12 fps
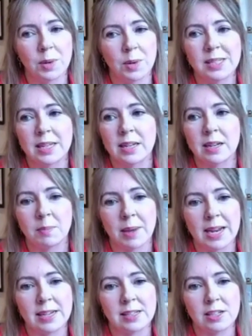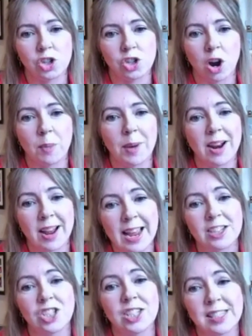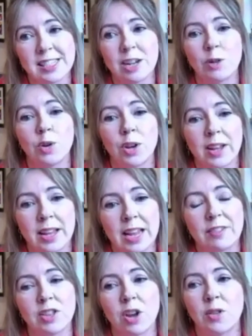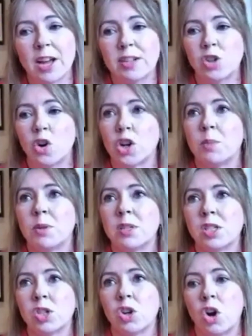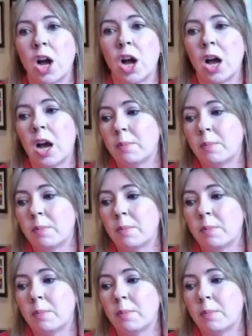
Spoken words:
We did an amazing job, and I actually still, even though that document's not,